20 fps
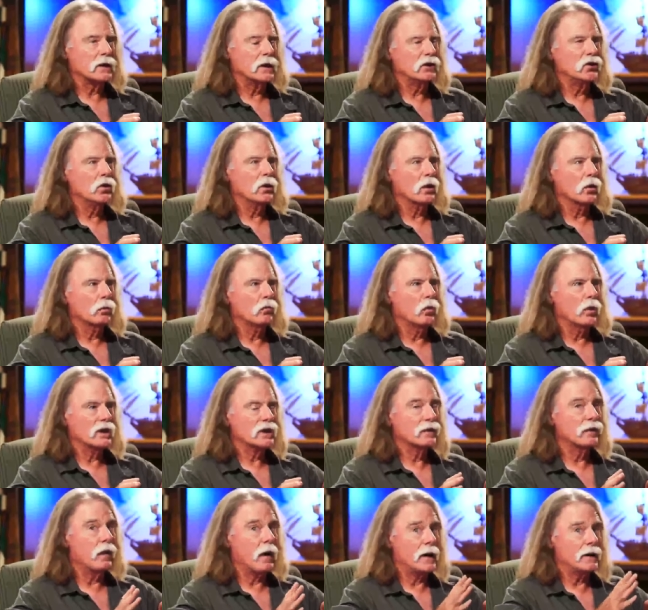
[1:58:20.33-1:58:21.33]
He took a
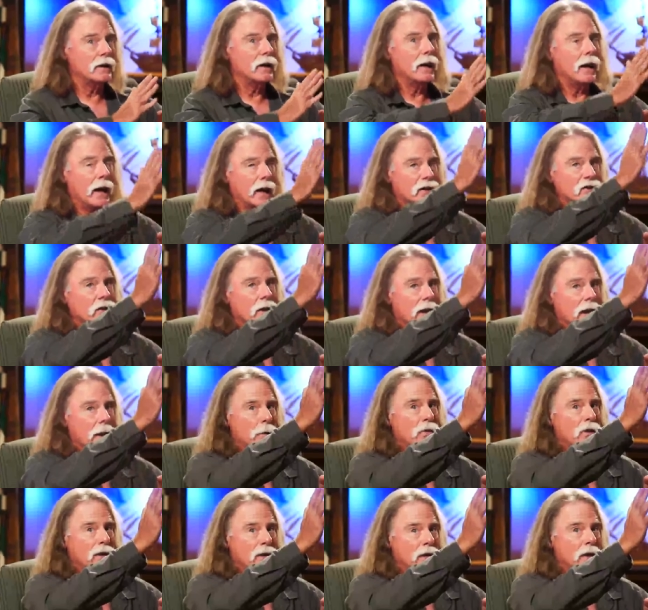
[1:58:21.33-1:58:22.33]
risk finding an Axel
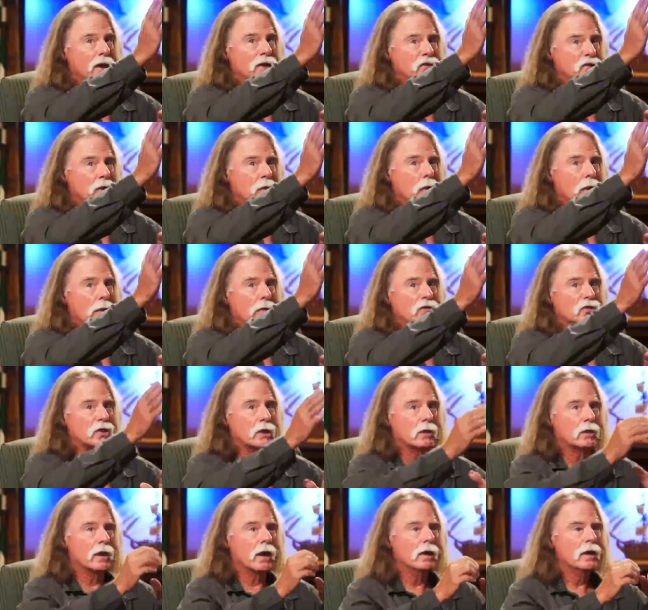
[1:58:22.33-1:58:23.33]
Heiberg glacier, whether it was
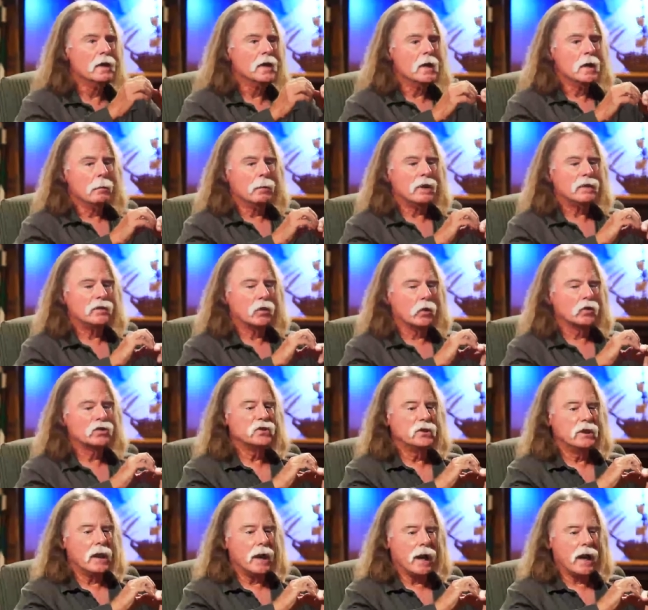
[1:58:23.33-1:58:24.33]
there or not. But those
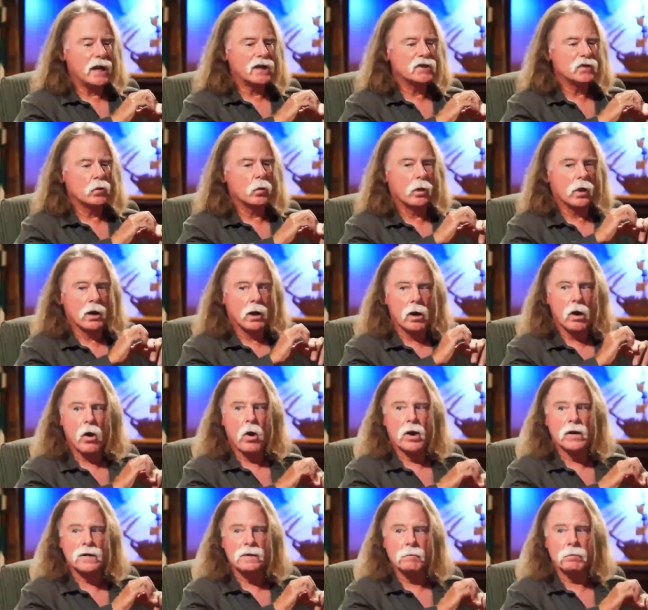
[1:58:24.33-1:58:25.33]
guys were a
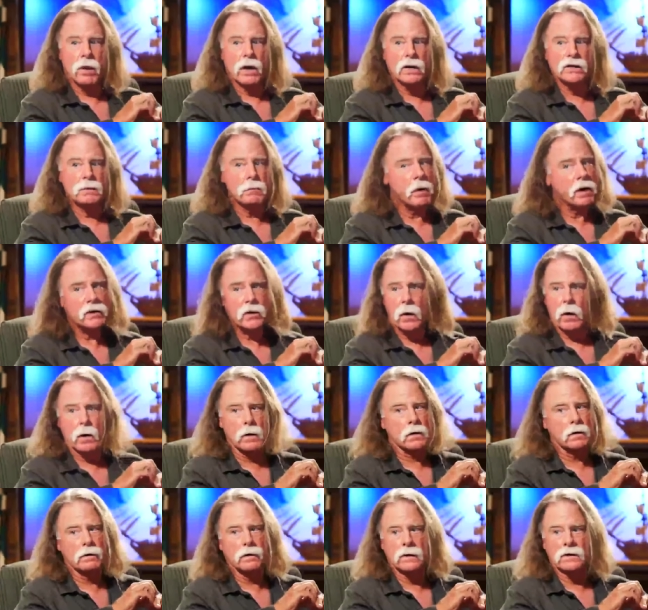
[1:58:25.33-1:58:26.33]
hardened bunch, much
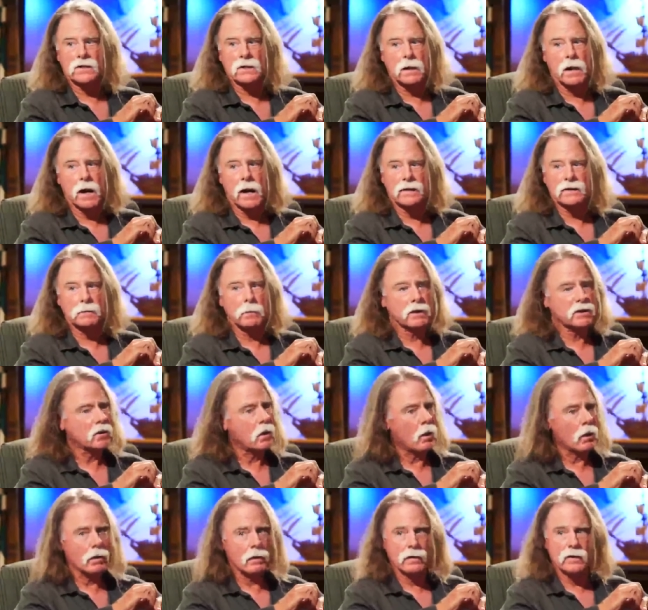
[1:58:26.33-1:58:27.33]
harder than Scott's, much
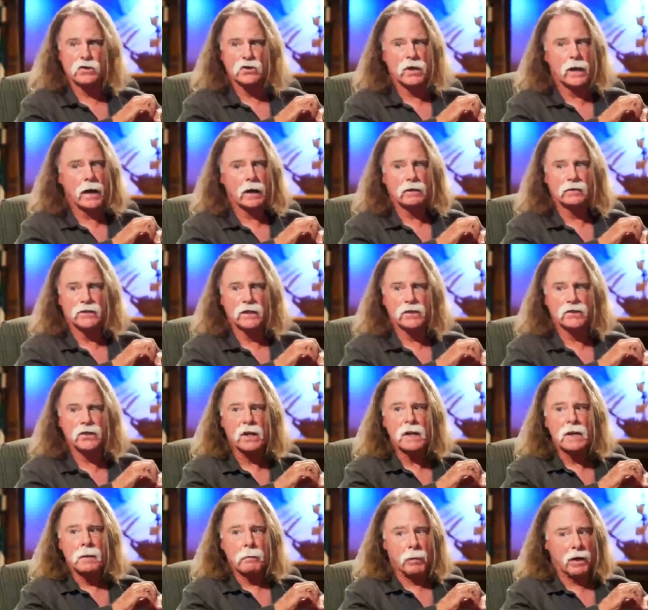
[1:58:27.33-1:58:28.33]
harder than Shackleton's,
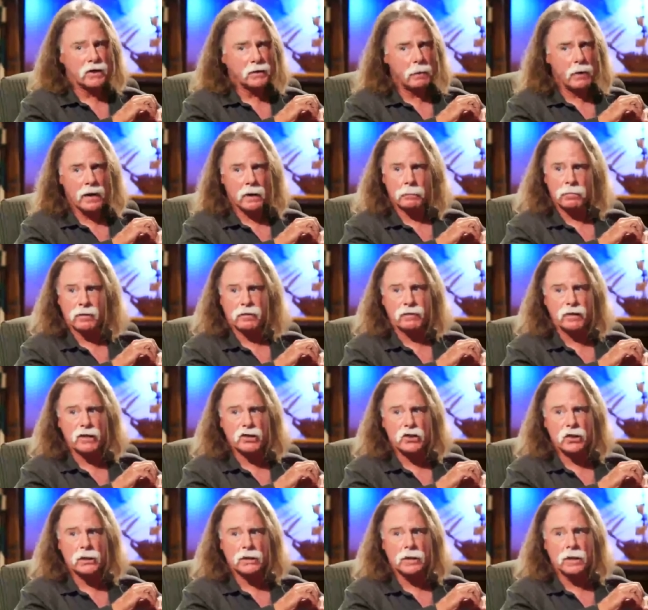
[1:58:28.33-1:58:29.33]
much better
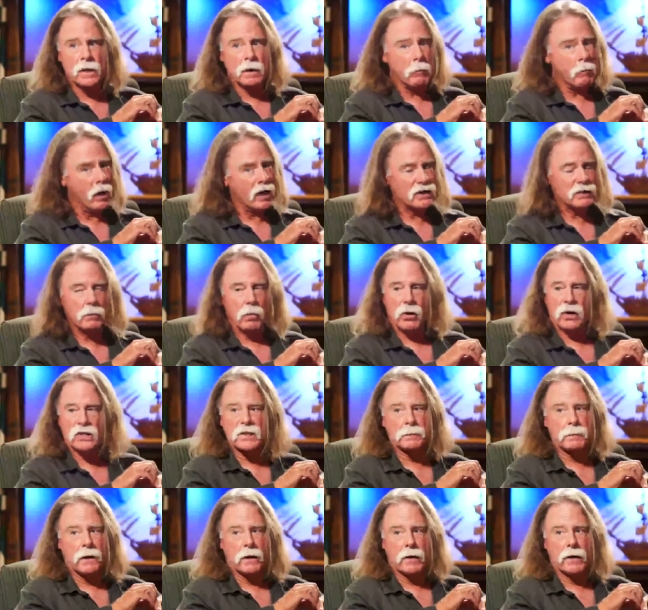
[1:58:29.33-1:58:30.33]
provisioned, much more
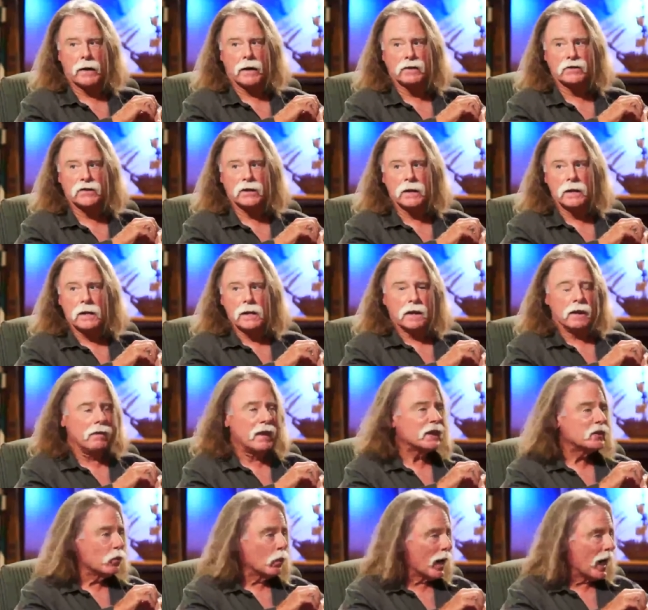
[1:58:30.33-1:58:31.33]
experienced. And
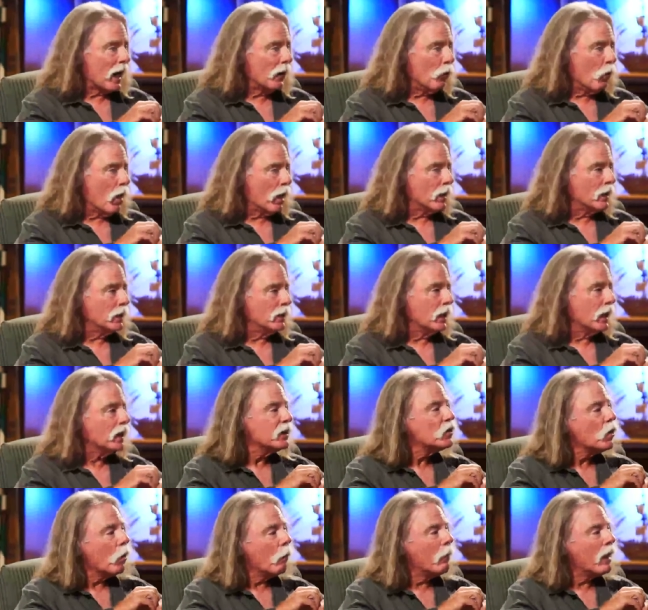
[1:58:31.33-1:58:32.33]
that's what I wanted. And I
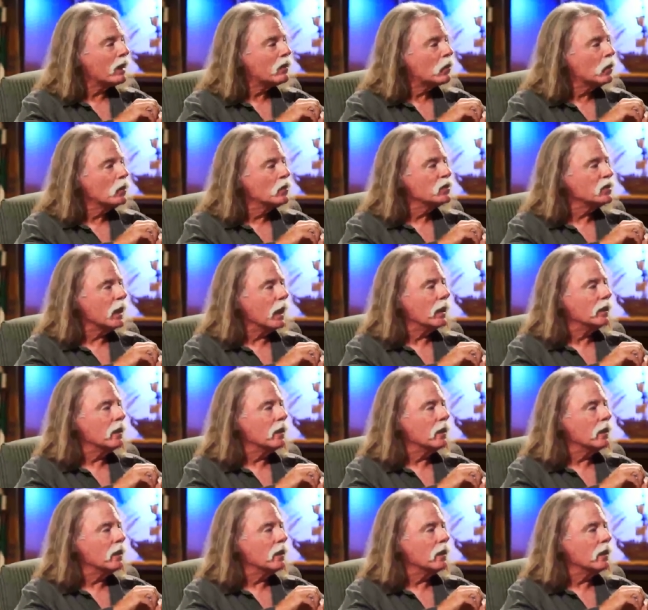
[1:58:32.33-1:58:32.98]
told my crews that.